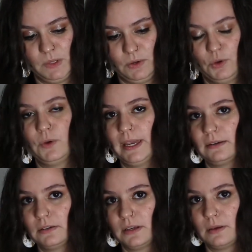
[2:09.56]
who
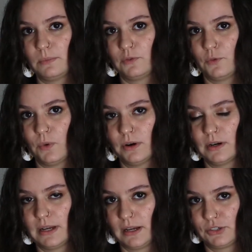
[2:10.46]
handled it before
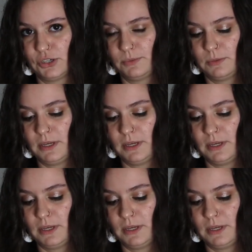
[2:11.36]
it got shipped to